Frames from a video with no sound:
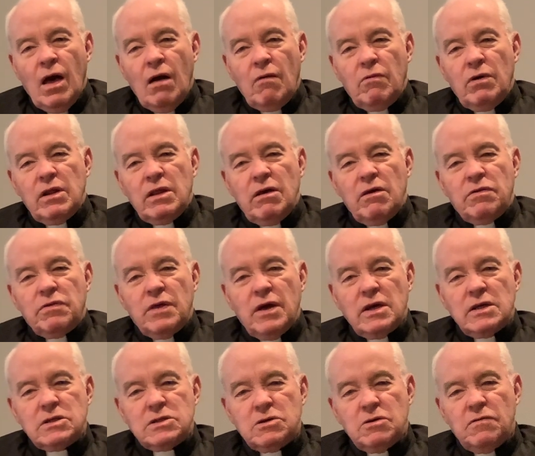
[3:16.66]
And what do those
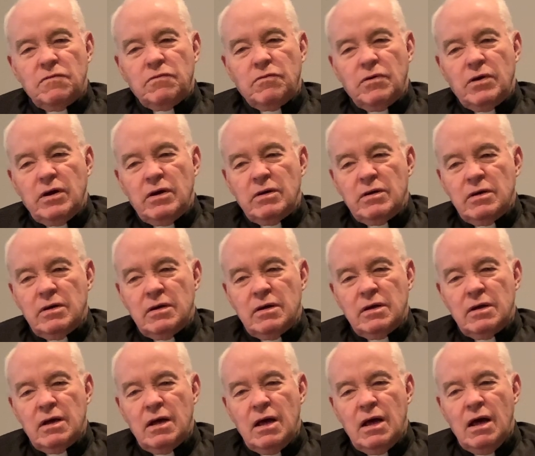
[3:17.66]
things do for you?
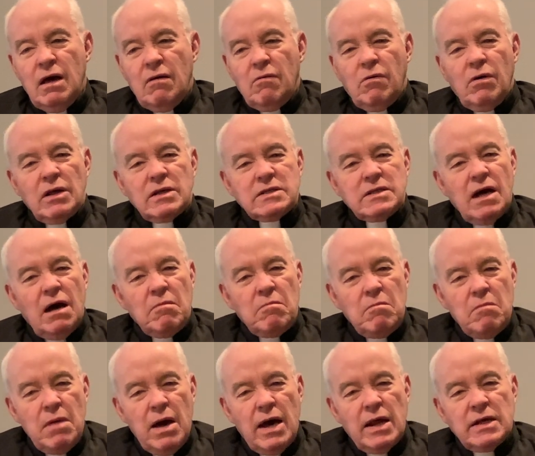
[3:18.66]
Well, it's not
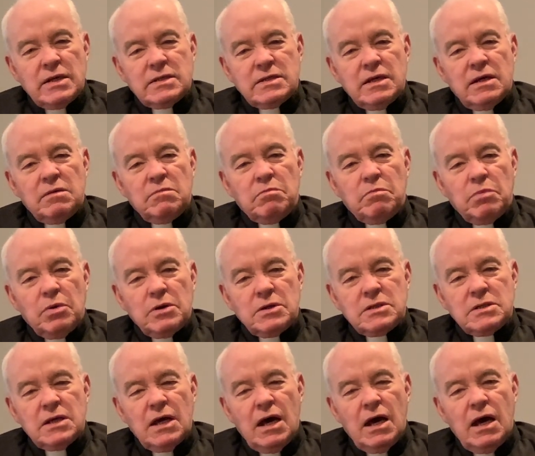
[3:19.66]
medicine per
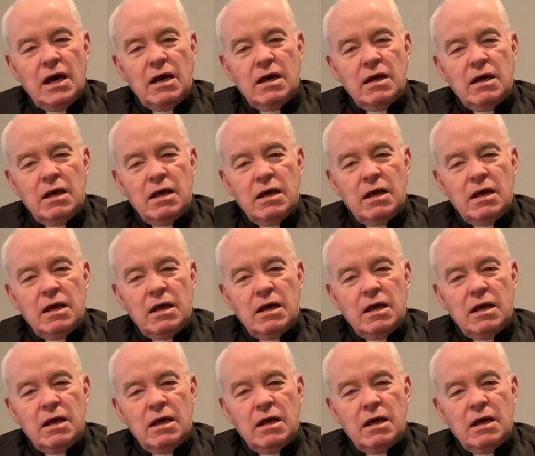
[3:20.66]
se.